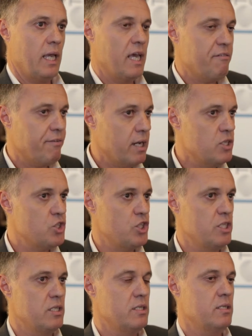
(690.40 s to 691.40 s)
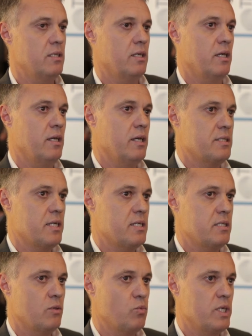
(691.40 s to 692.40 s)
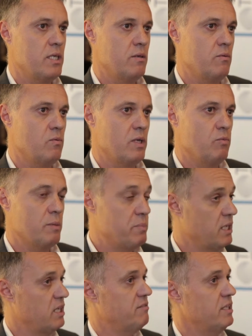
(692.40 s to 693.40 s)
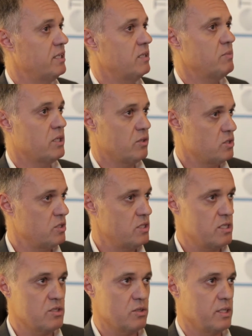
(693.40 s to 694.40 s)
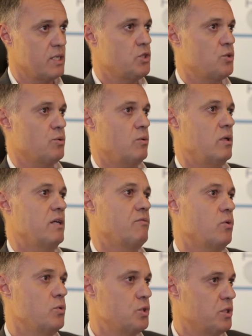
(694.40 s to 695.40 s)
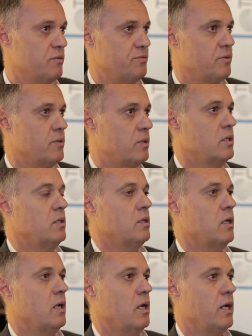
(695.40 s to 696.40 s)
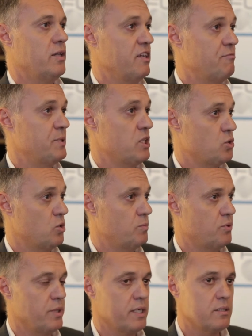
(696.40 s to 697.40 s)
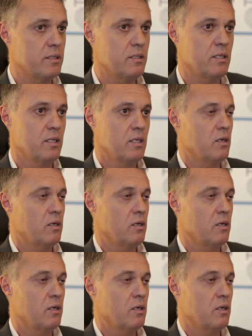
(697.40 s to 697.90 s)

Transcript: FLNG, as I said, we believe in it, because this is the natural evolution for an FPSO operator,